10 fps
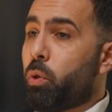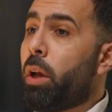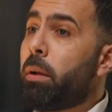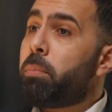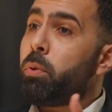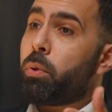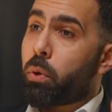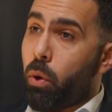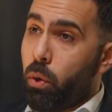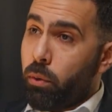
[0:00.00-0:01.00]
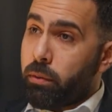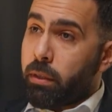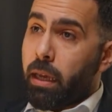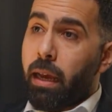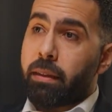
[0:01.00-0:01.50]
to help you grow
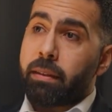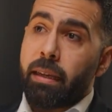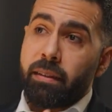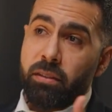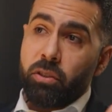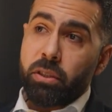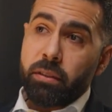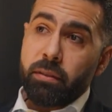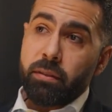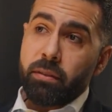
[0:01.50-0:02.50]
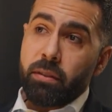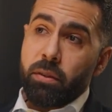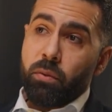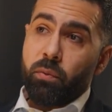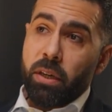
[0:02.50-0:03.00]
and take decisions
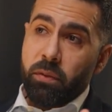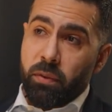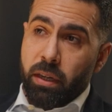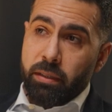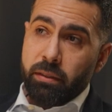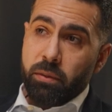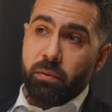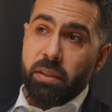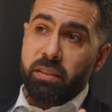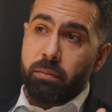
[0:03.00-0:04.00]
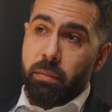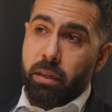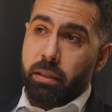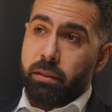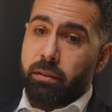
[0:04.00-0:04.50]
very fast, very
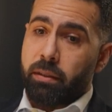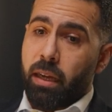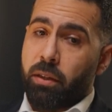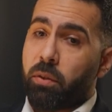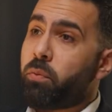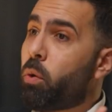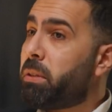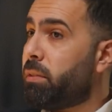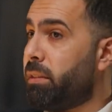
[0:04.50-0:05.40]
smart, and informative